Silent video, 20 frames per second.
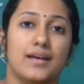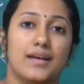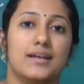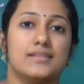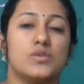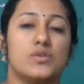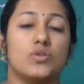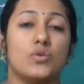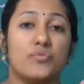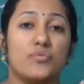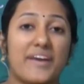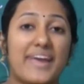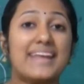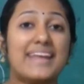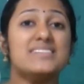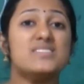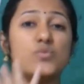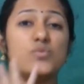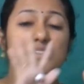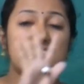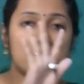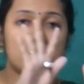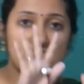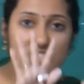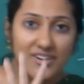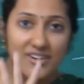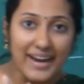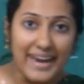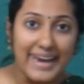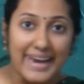So the veins which
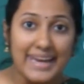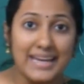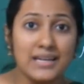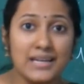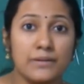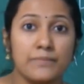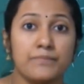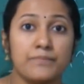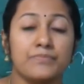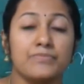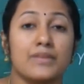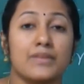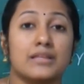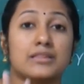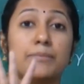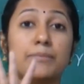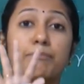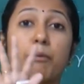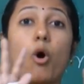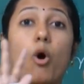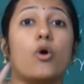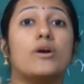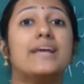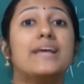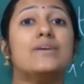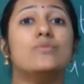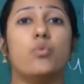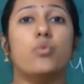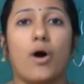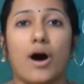drain the
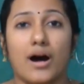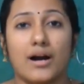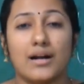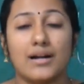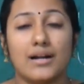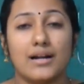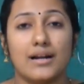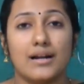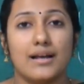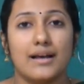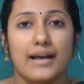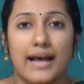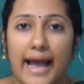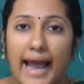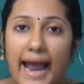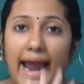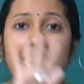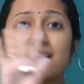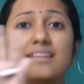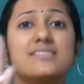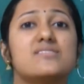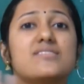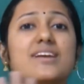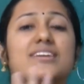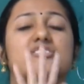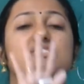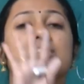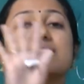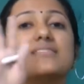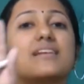body wall and the
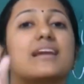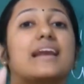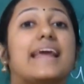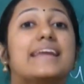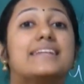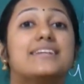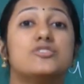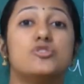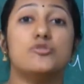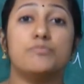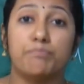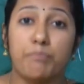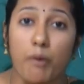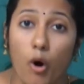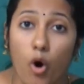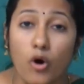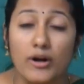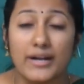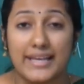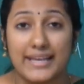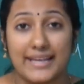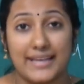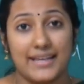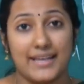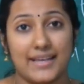structures related to body,